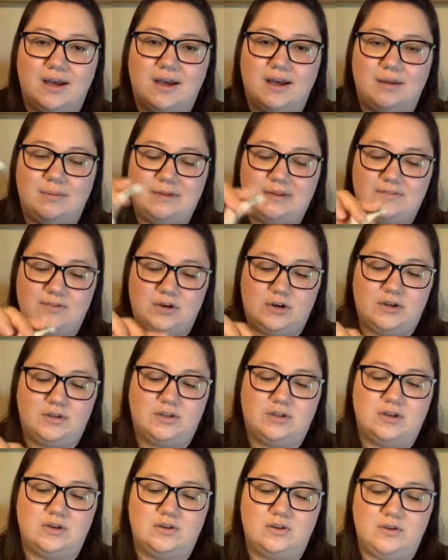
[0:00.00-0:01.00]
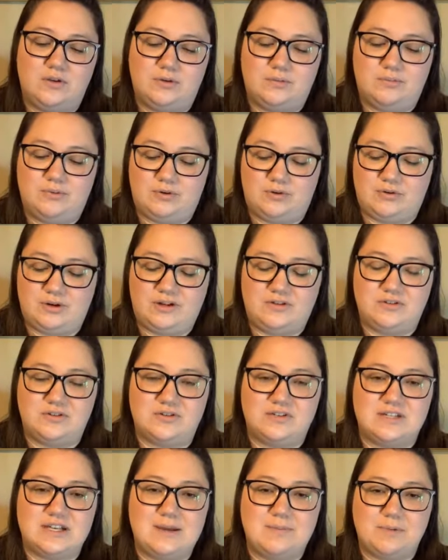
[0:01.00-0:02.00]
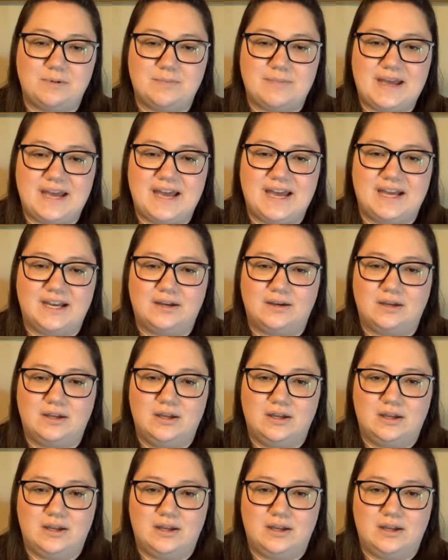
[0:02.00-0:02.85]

um, if you're on the go, you can put it around your diaper bag